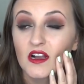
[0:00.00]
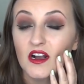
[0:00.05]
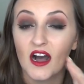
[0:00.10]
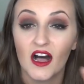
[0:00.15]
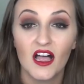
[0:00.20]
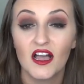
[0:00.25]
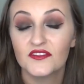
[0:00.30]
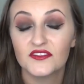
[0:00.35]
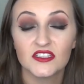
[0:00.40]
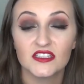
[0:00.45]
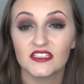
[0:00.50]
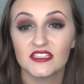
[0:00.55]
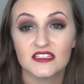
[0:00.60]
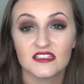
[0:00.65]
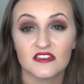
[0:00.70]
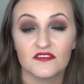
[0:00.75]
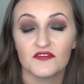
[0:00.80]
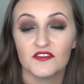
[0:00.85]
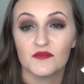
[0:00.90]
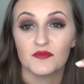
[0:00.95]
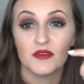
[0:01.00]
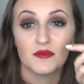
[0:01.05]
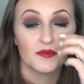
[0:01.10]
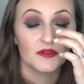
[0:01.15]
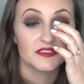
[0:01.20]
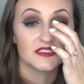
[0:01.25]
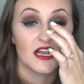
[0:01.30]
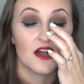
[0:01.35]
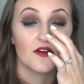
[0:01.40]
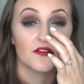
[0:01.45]
I'll have to list a few
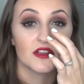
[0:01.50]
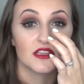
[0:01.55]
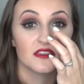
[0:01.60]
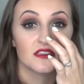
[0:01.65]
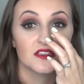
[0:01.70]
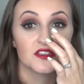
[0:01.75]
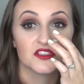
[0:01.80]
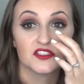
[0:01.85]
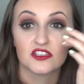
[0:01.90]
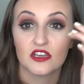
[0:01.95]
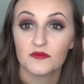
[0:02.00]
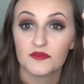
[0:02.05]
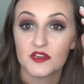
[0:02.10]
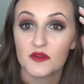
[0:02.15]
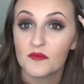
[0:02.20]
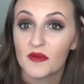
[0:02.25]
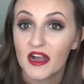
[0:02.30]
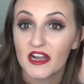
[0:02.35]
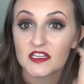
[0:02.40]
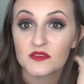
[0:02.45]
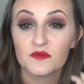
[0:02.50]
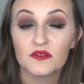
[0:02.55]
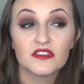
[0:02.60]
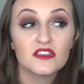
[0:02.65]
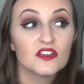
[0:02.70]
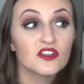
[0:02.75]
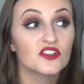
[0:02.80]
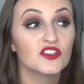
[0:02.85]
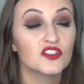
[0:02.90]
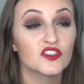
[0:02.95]
people down in the description box, but
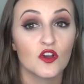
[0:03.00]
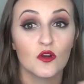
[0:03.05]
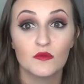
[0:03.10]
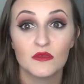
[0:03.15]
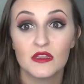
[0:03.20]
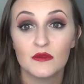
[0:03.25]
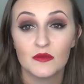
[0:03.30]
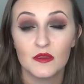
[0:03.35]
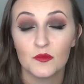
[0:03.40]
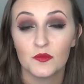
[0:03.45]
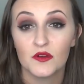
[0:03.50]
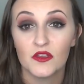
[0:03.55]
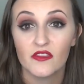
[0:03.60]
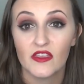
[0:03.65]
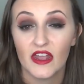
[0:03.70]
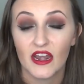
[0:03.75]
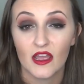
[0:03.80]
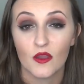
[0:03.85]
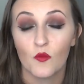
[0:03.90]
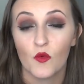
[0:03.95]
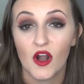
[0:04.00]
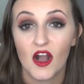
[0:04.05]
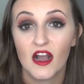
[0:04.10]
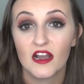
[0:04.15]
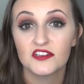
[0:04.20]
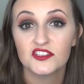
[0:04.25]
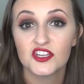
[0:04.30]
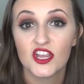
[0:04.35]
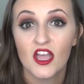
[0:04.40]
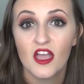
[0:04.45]
there are so many people that I
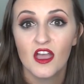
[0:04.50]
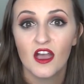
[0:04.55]
watch.